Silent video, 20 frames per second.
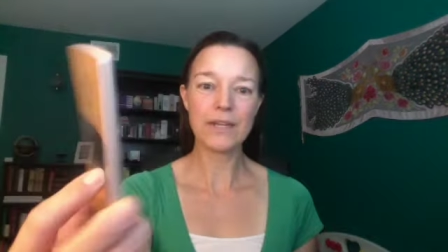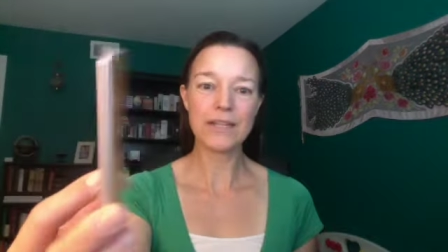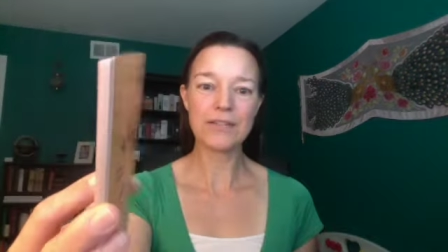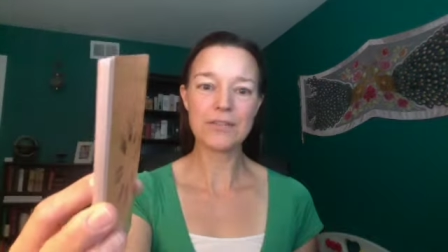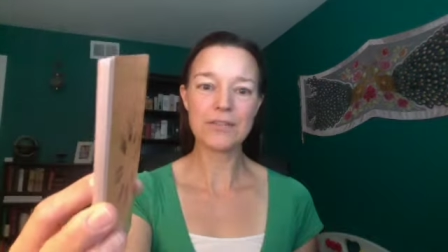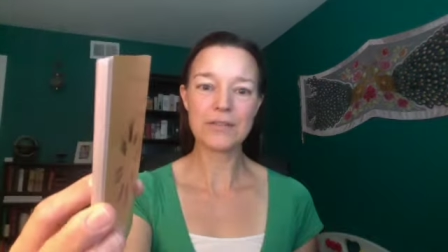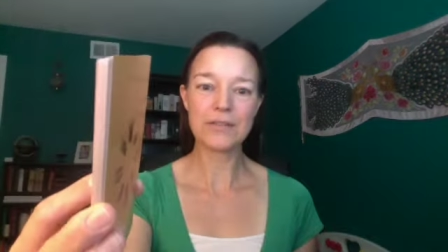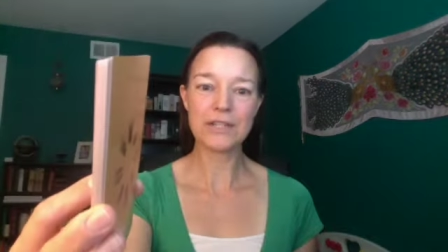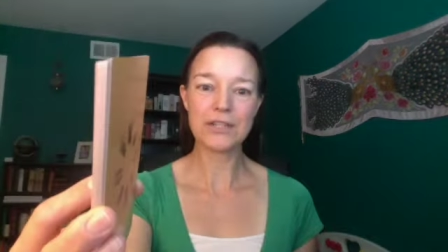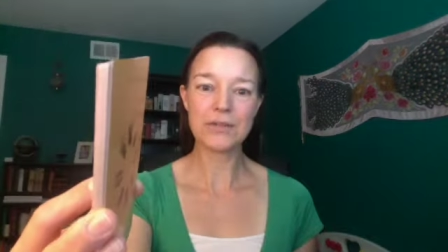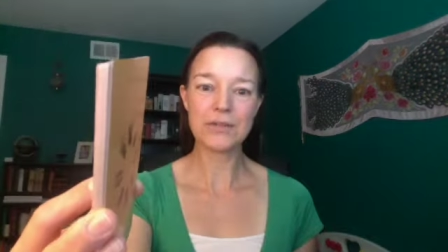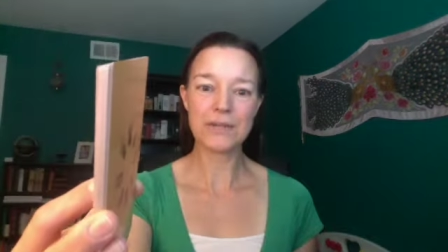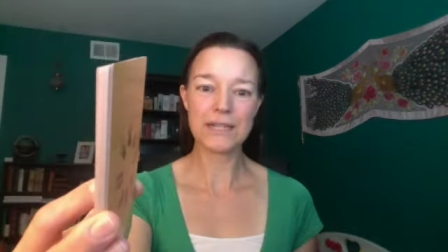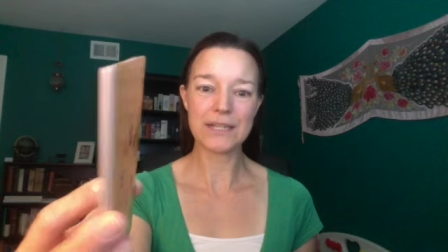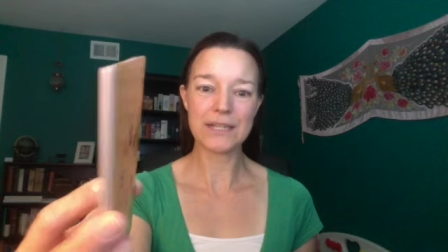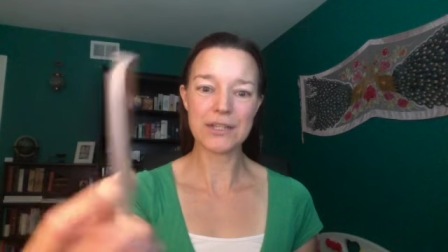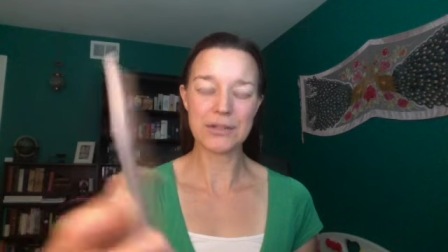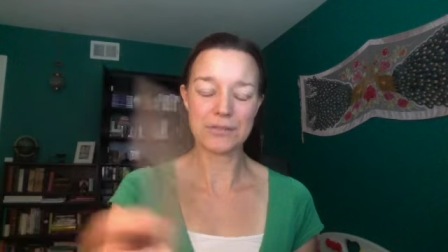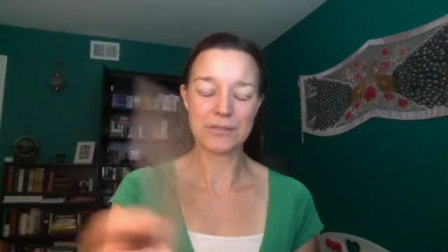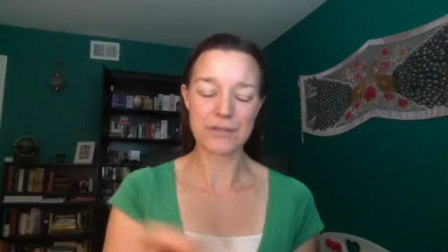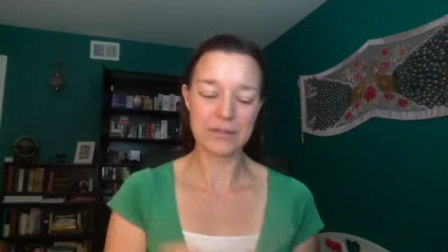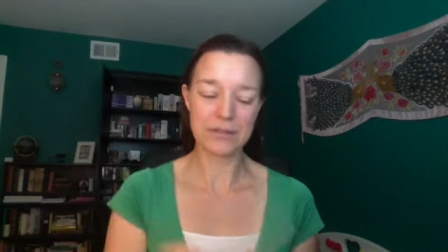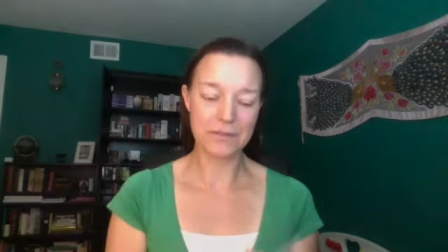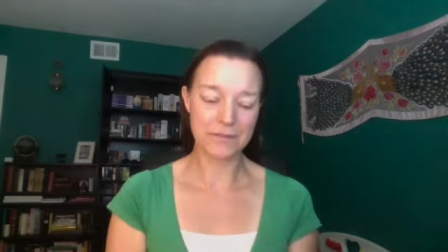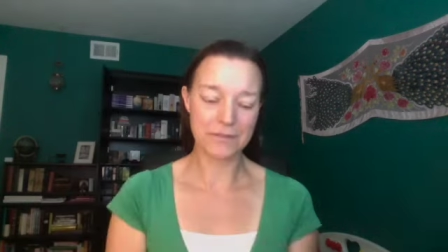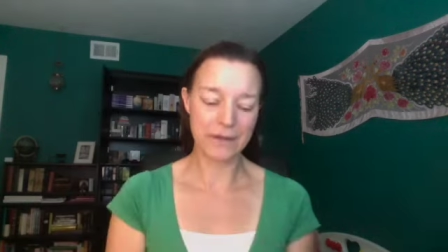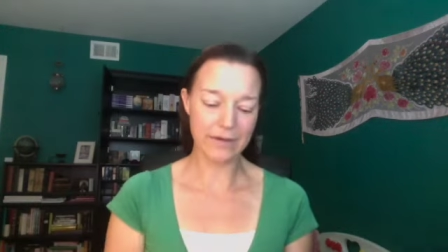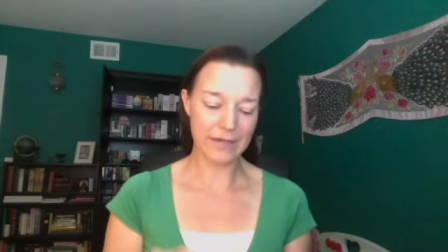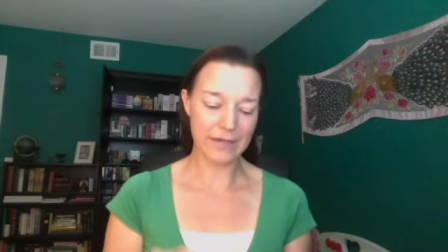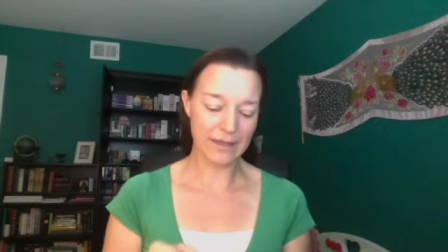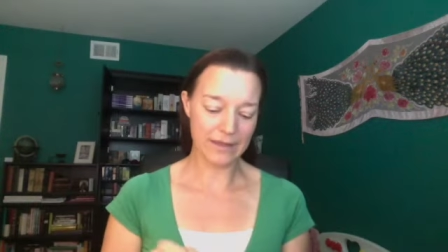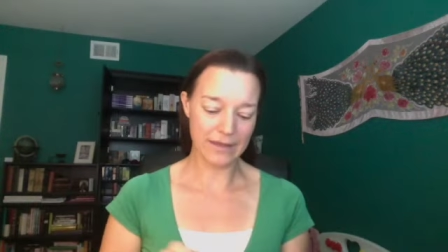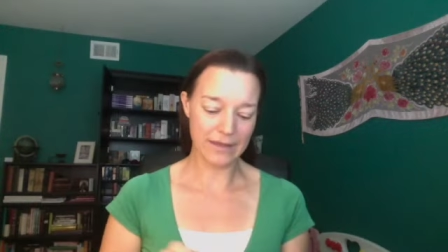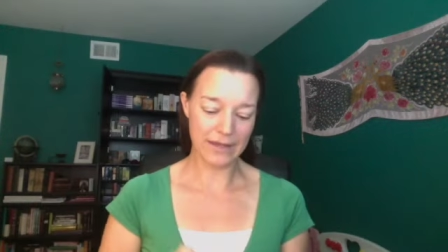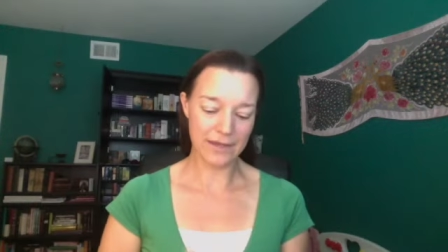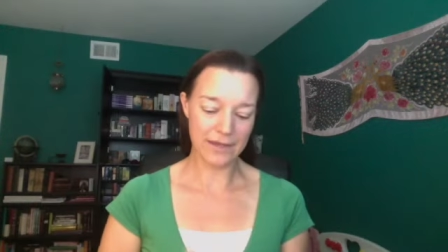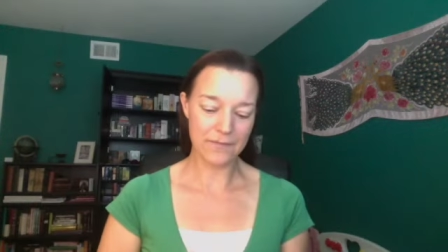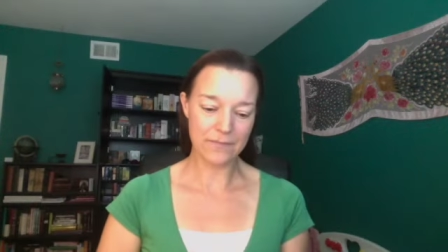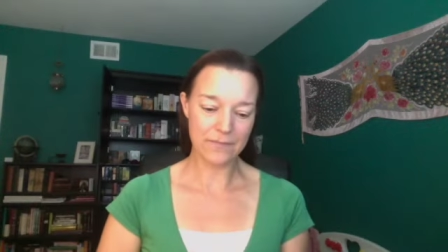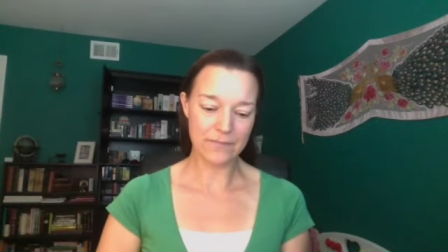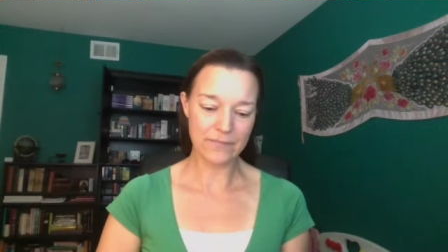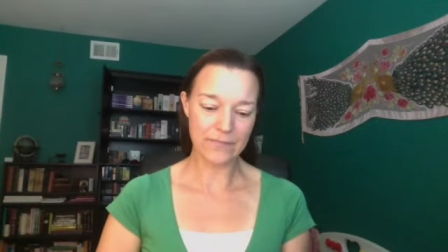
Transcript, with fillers: it's only 22, so it's very thin.